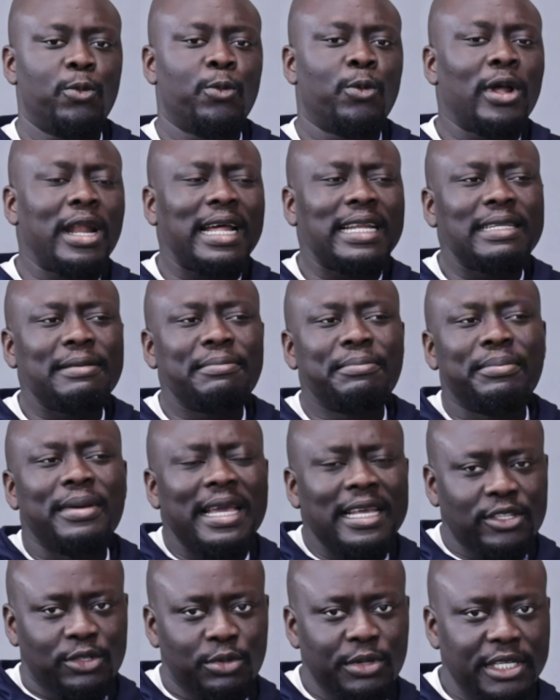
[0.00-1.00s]
what are the
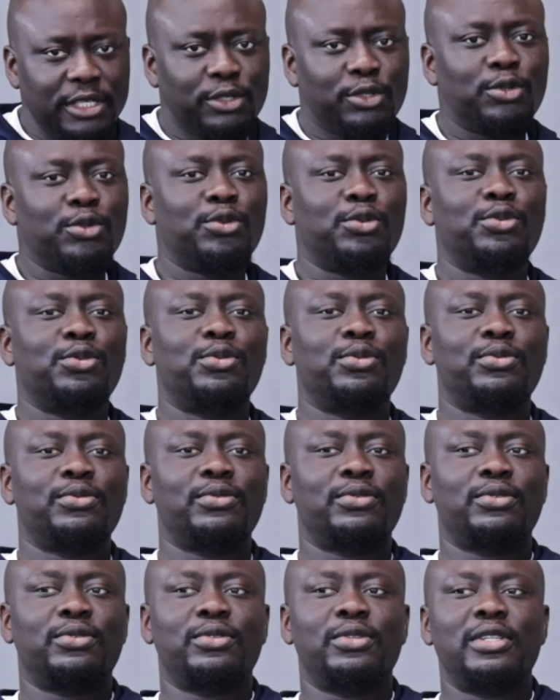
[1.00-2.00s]
best way to
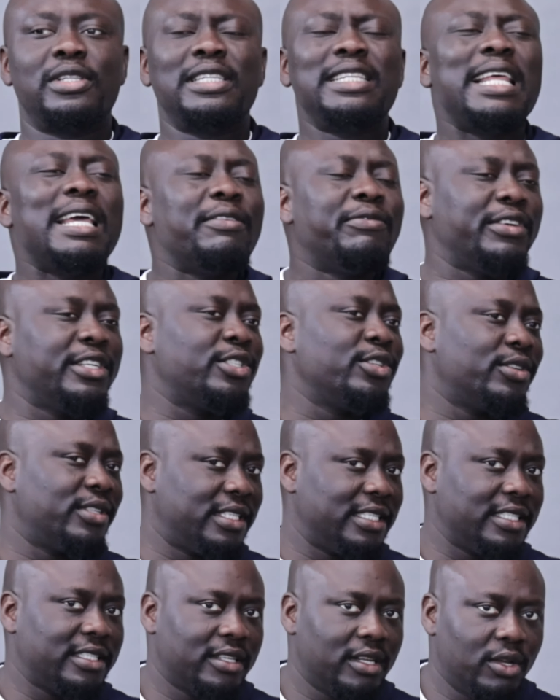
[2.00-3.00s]
leverage
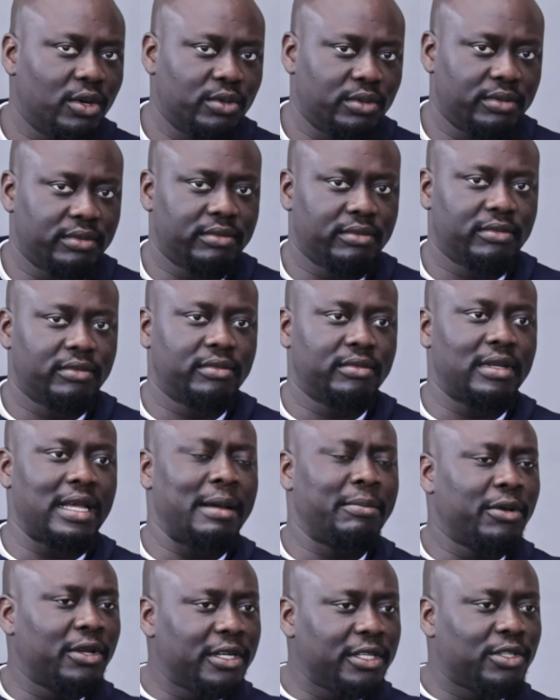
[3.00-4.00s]
on this loan?
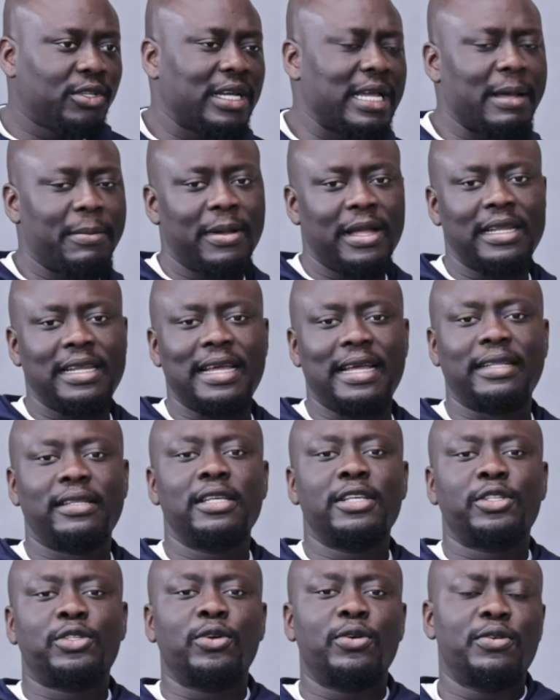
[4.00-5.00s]
I'm going to talk about
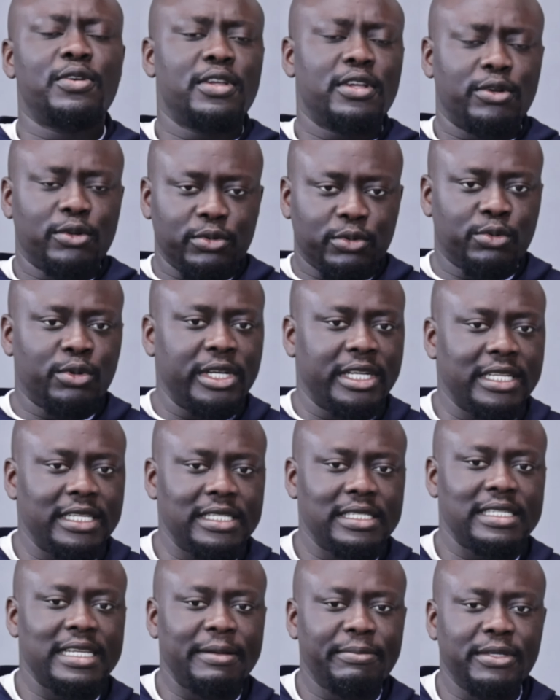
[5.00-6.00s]
that. So
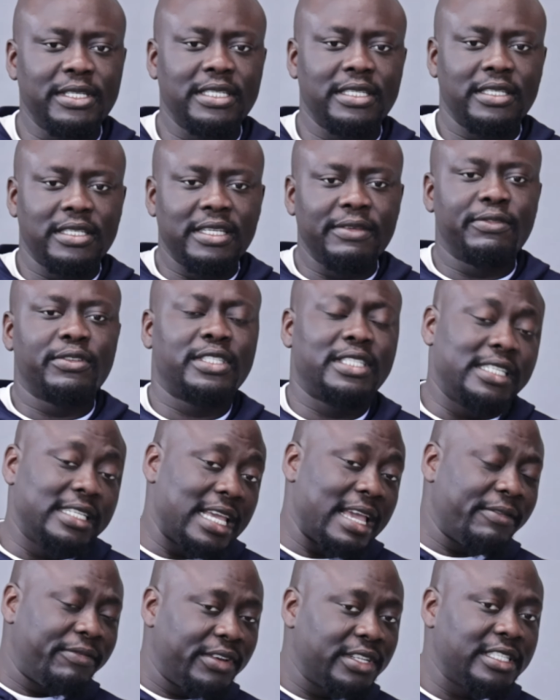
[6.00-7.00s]
quickly, let me give you
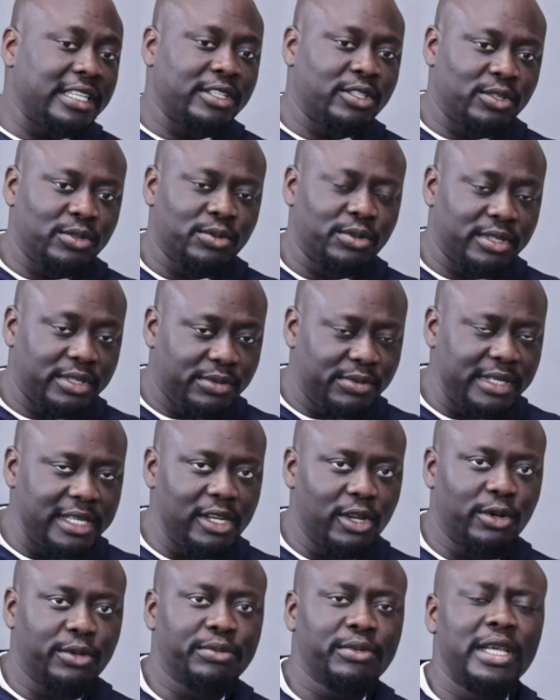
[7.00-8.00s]
the FHA
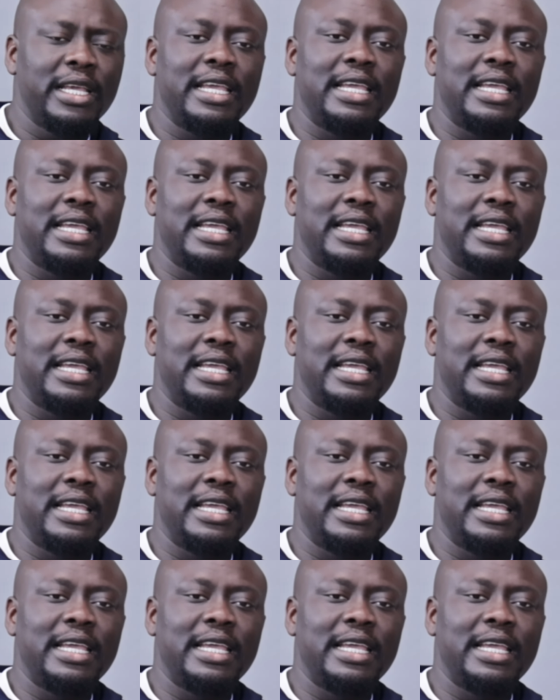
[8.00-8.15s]
203 loan